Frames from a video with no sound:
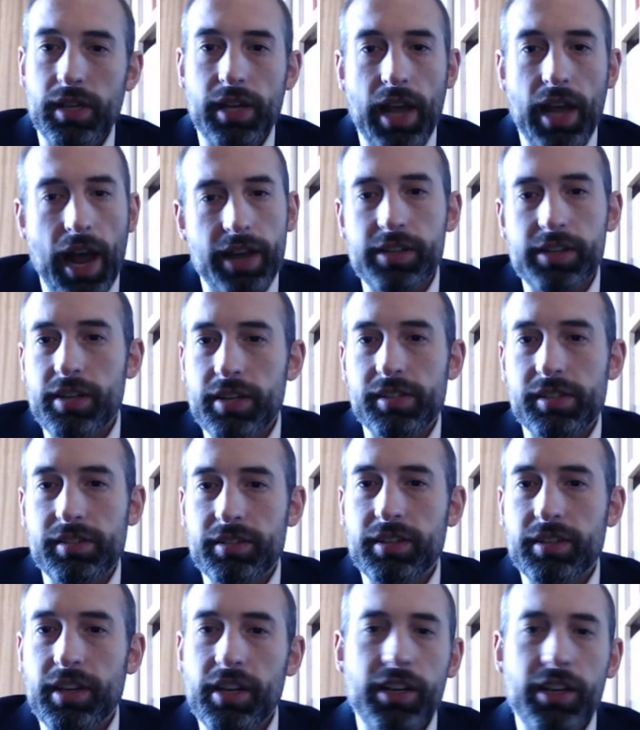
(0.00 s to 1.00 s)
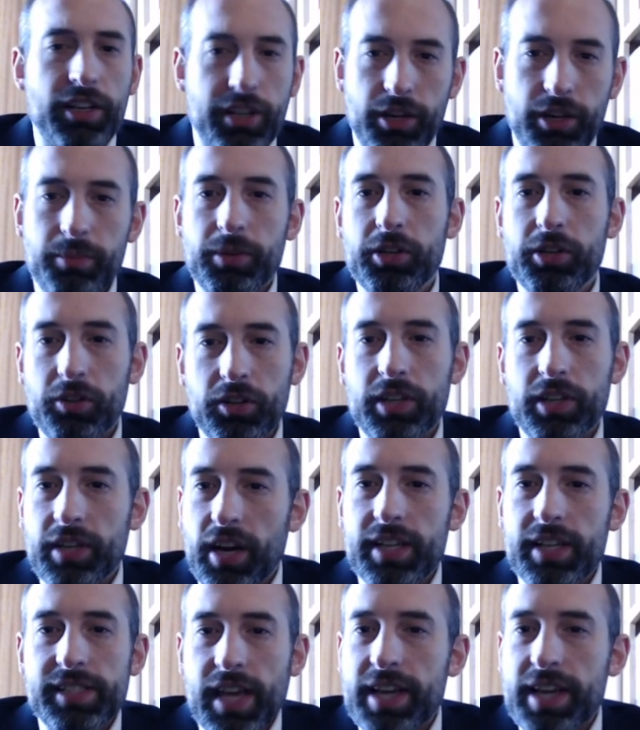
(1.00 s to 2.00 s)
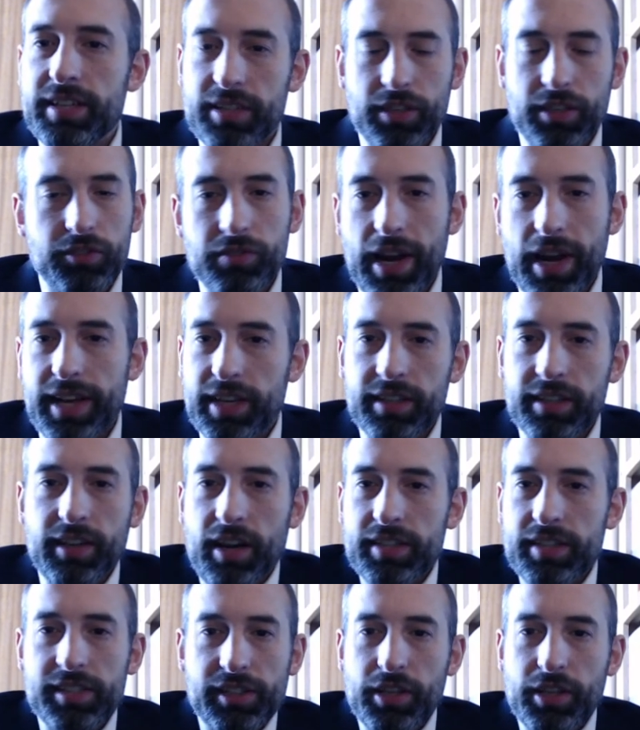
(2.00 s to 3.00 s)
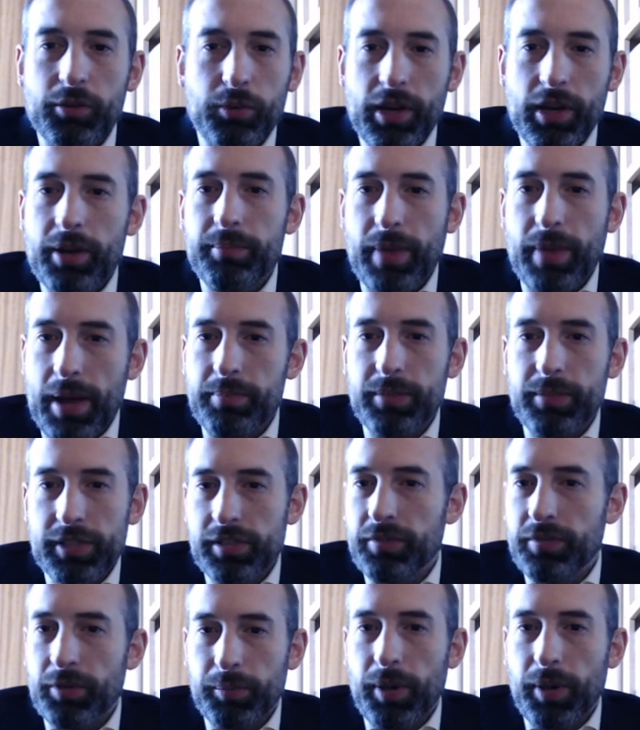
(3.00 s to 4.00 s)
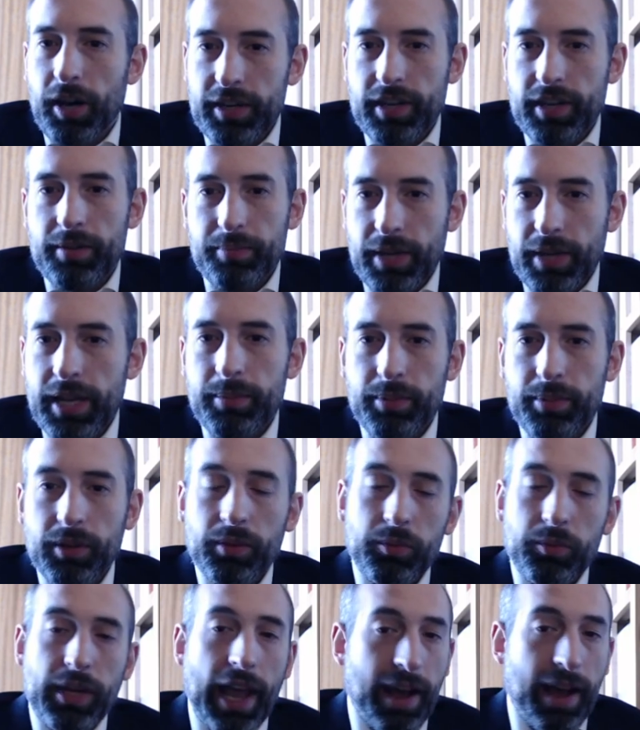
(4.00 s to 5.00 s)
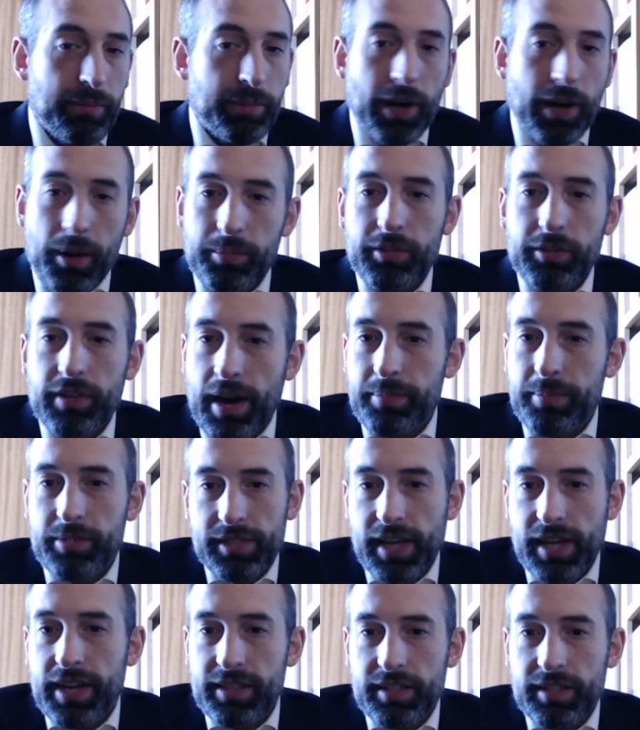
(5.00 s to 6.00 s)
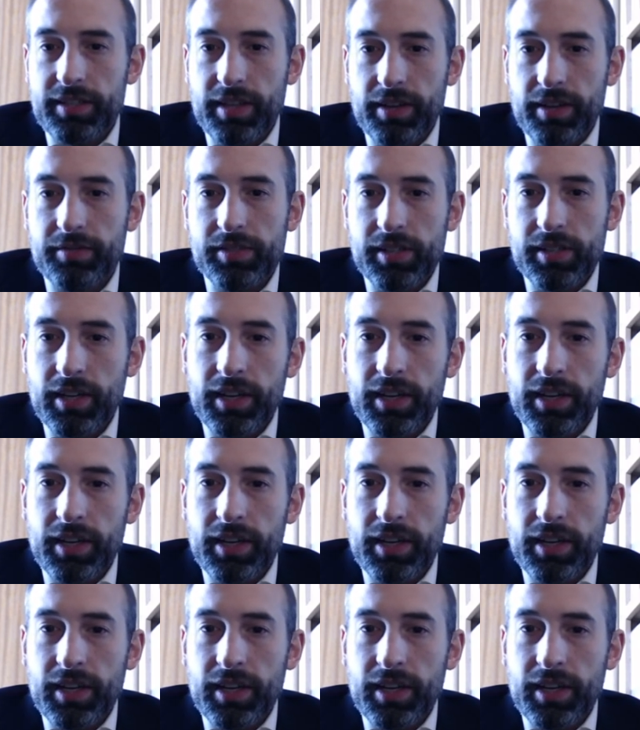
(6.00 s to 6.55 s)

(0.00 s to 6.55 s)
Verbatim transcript: And just human organization and recognizing that we are members of a body of people, we have proper representatives,